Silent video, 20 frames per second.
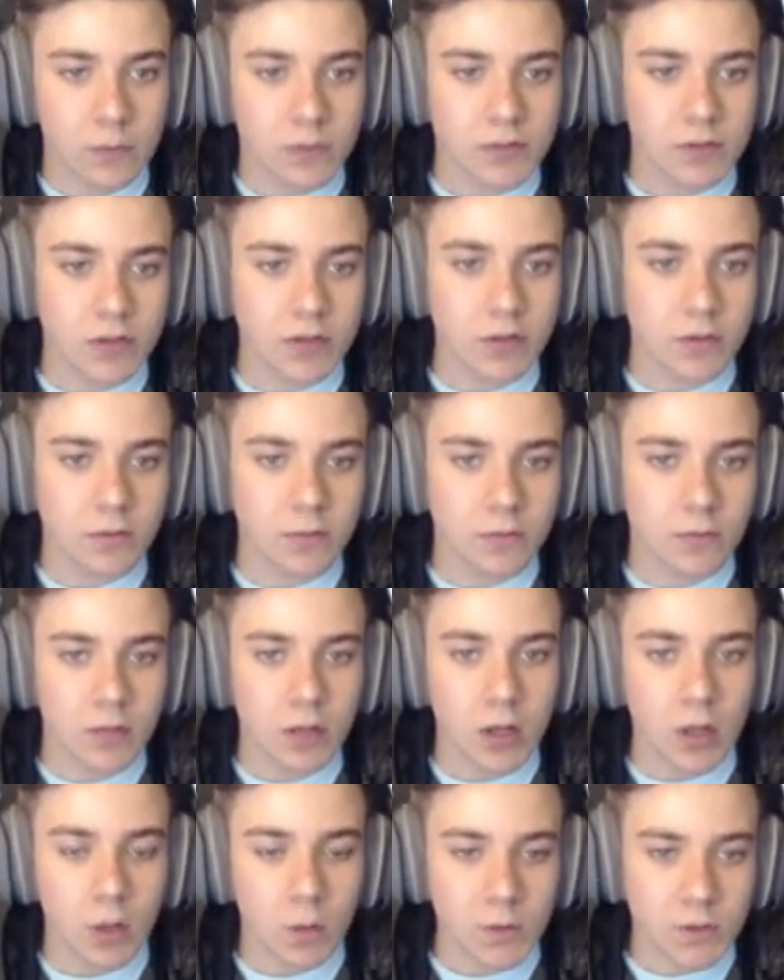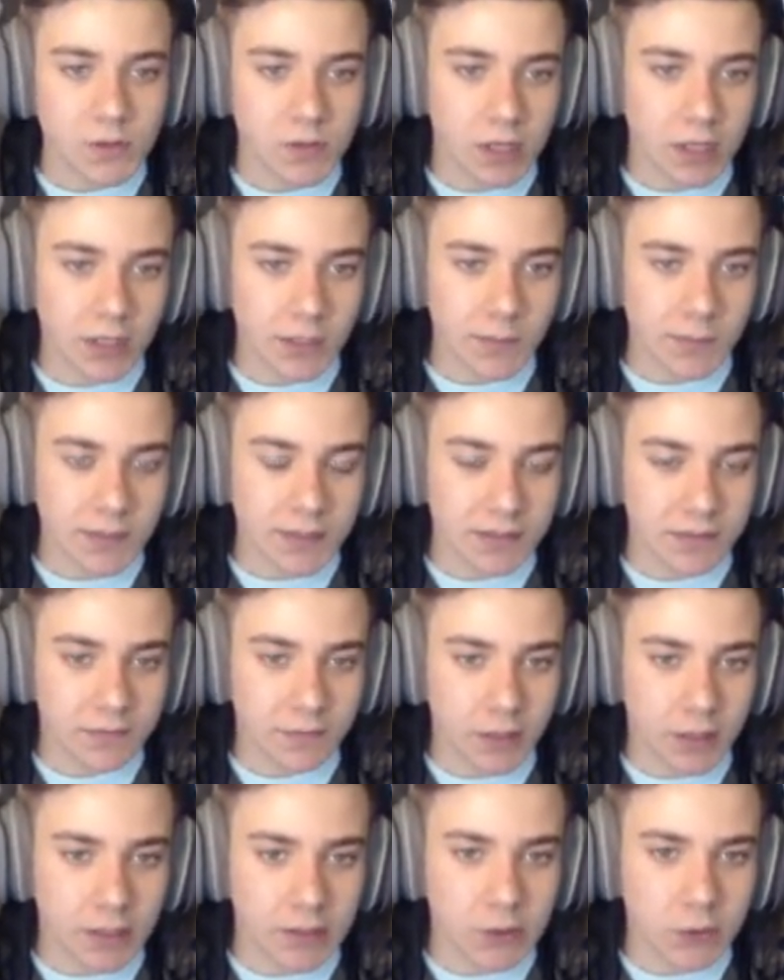Would you rather be
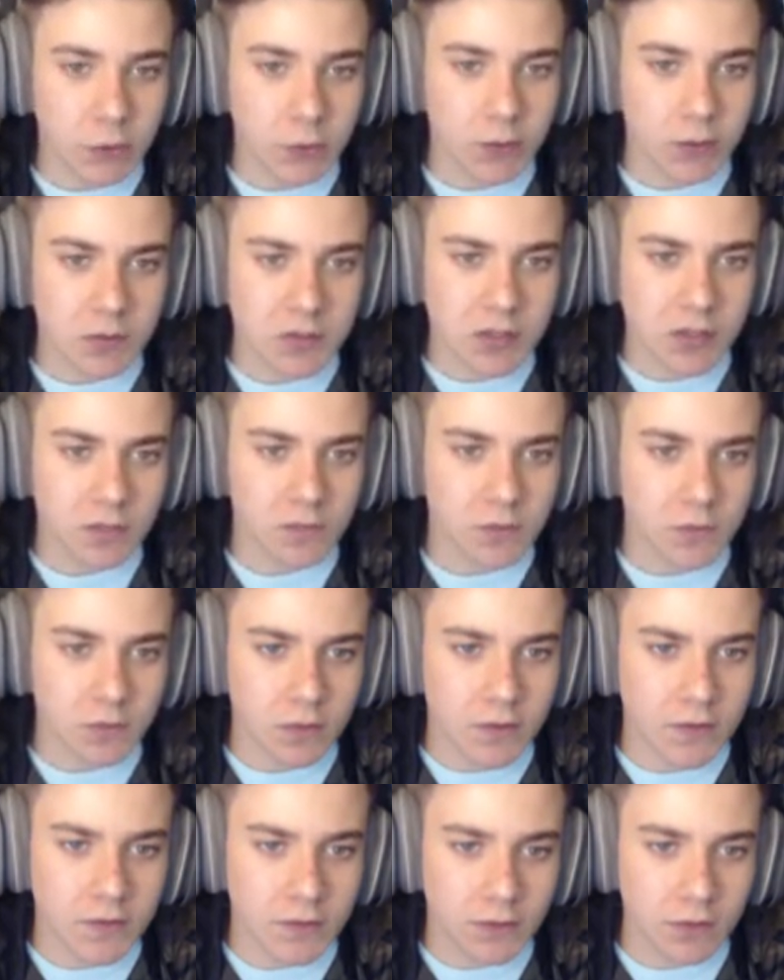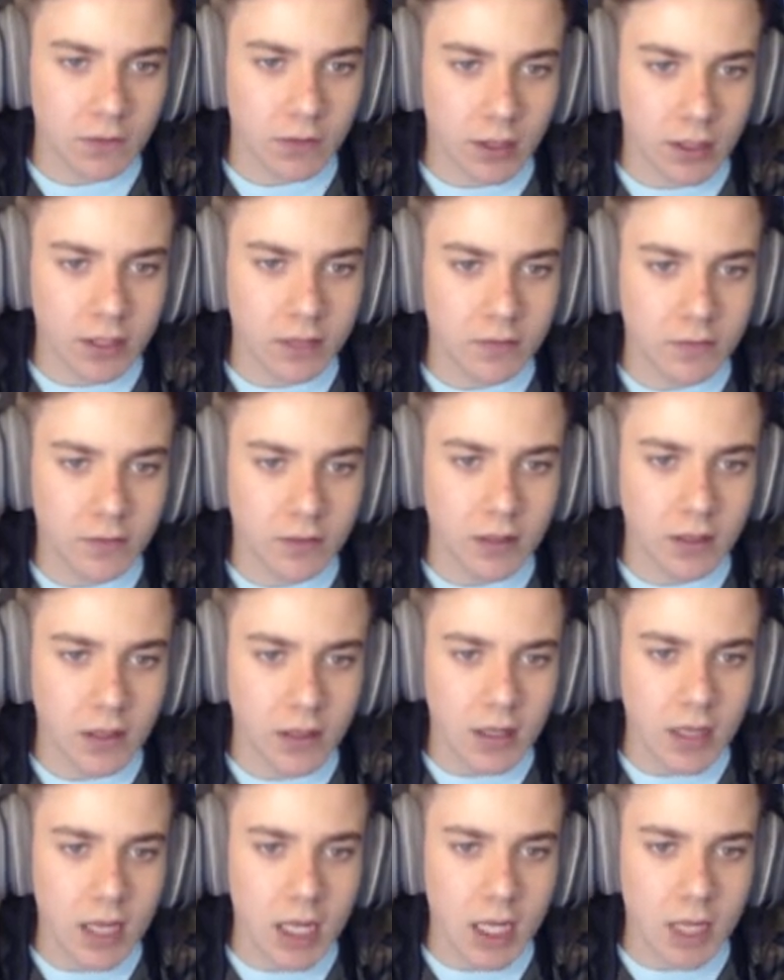confined to a wheelchair for the rest of your life
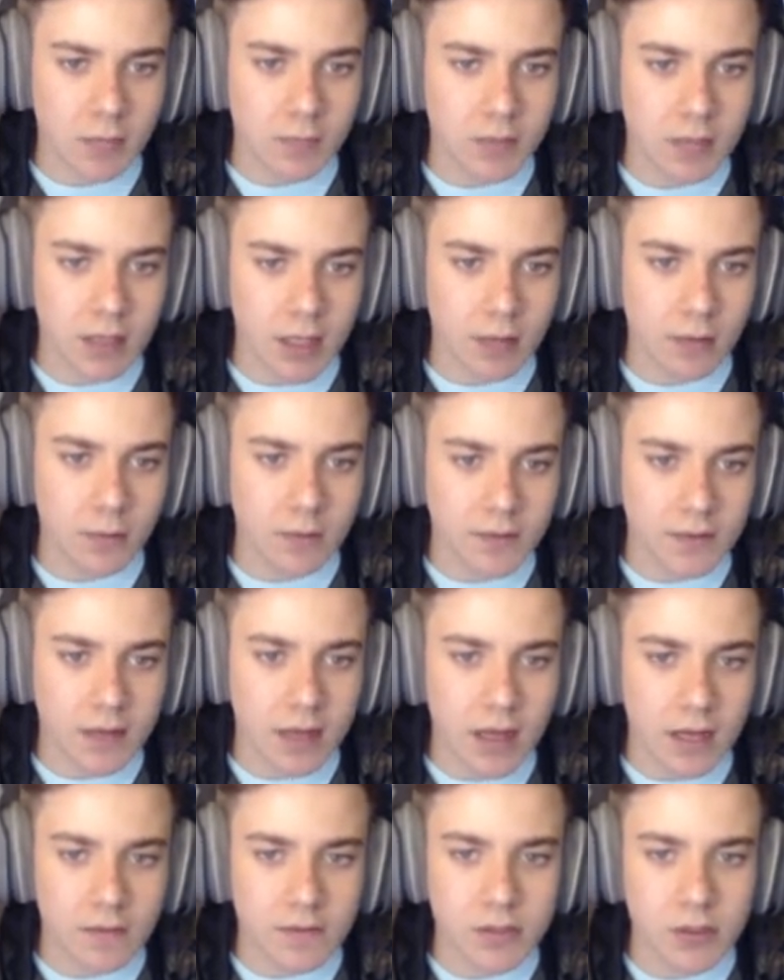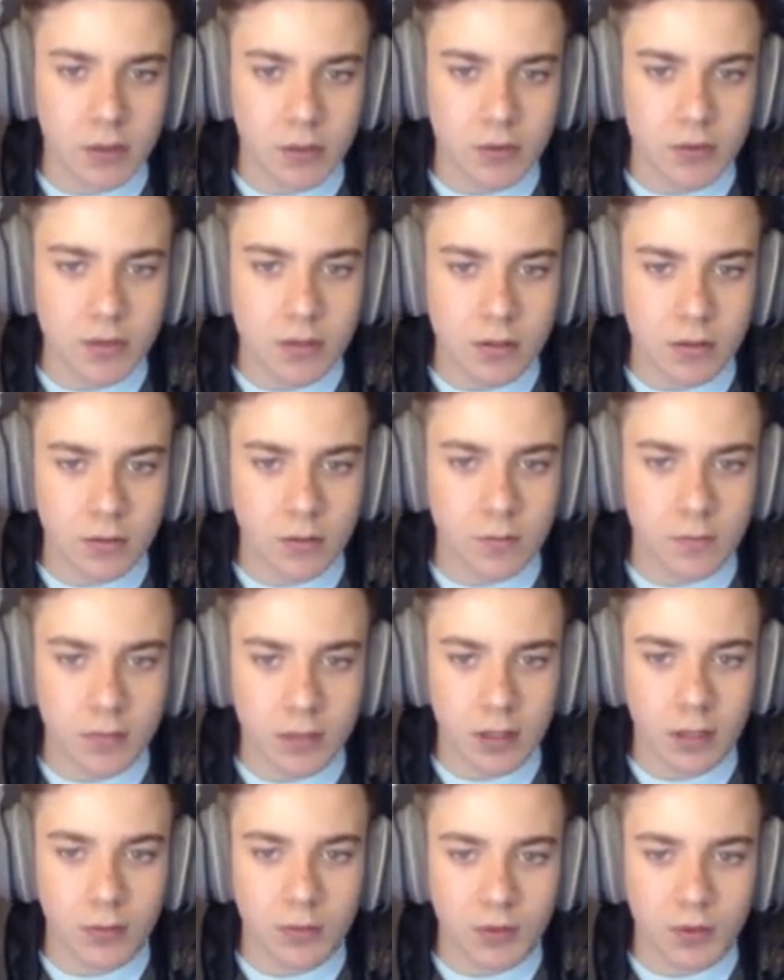and be able to have children, or
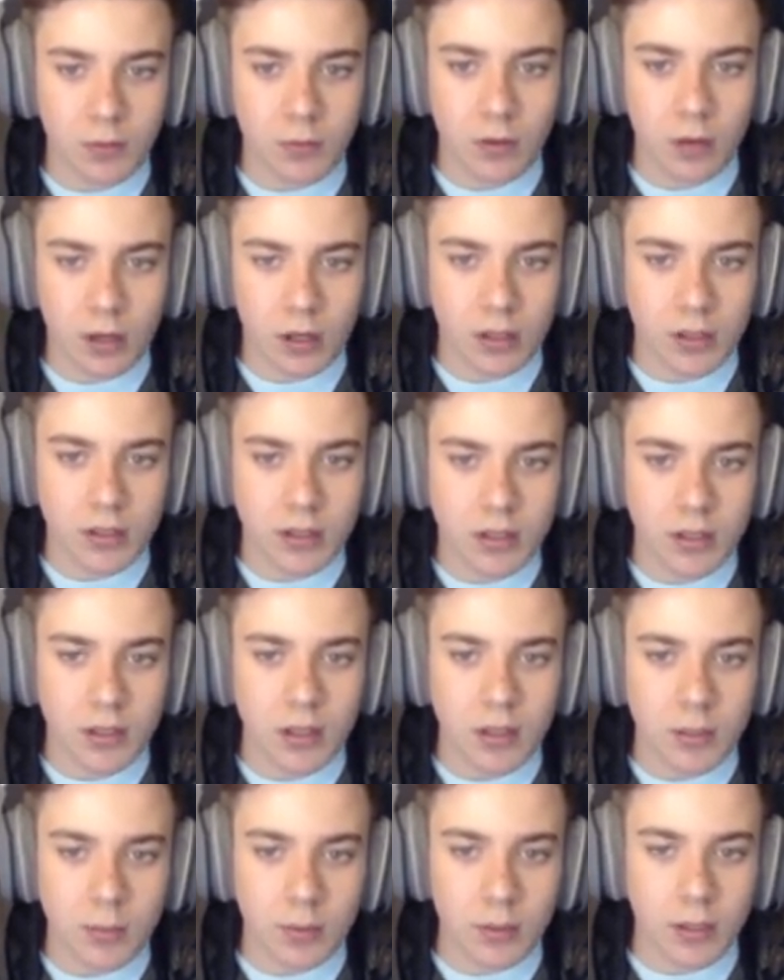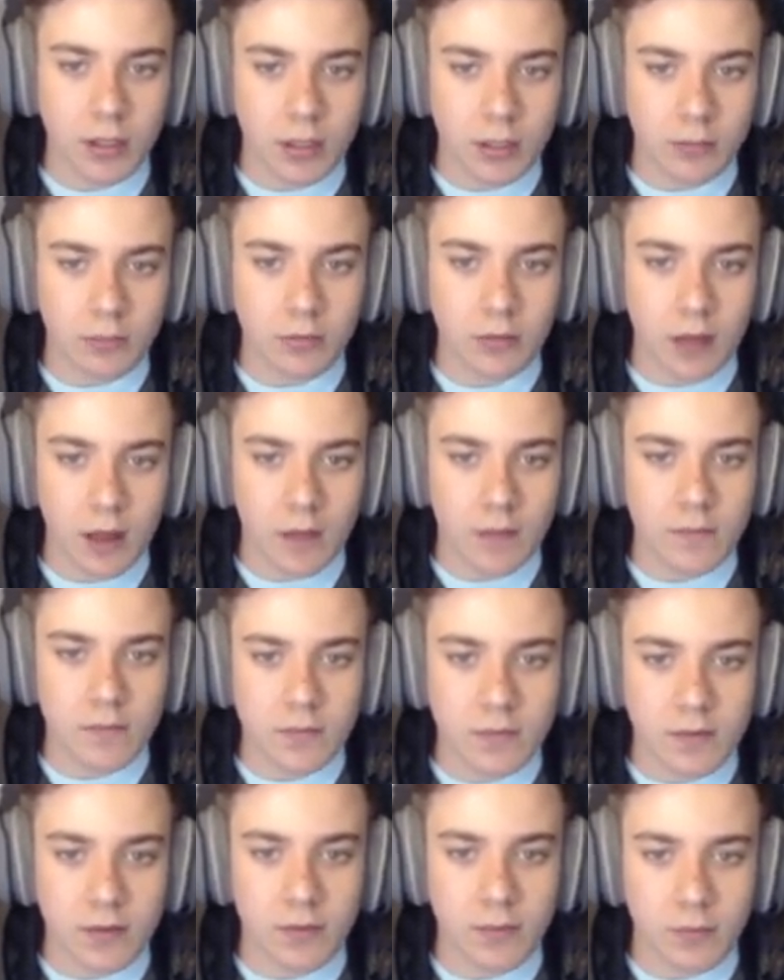be able to walk but unable to have
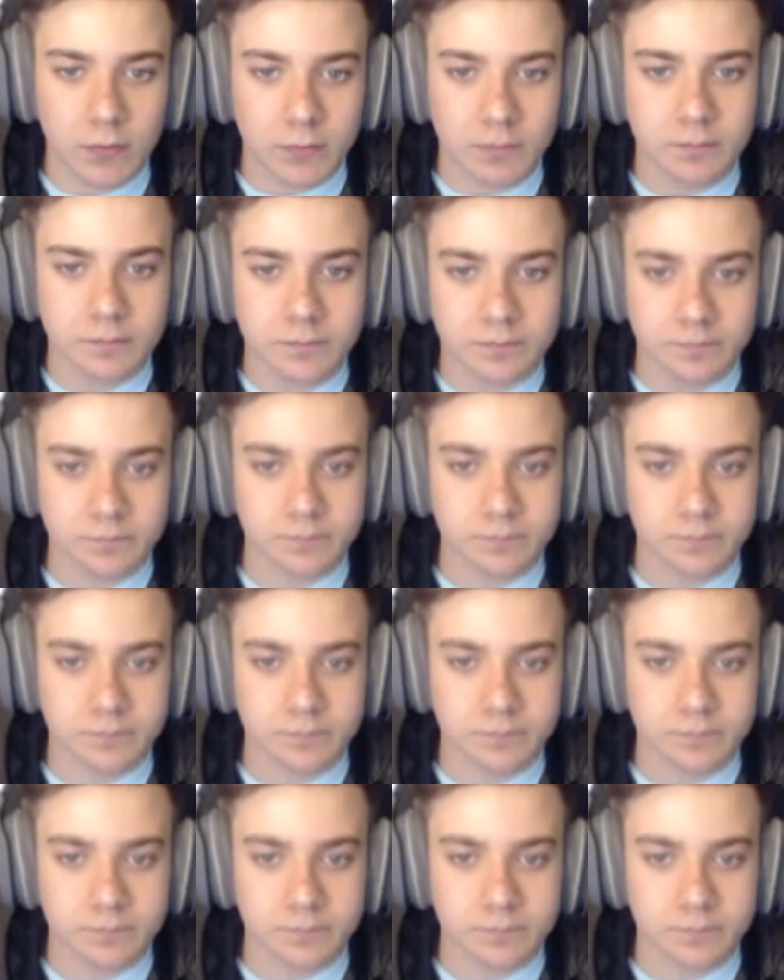this one?